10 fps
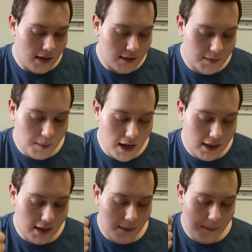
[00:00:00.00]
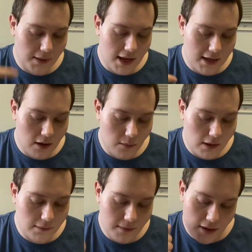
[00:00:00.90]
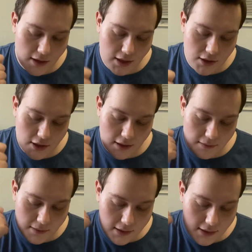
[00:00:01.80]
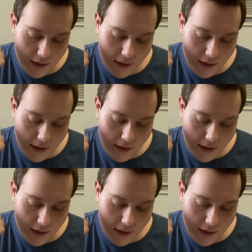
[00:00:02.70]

Spotlight, Blackout, Wildfire, Gear Shift,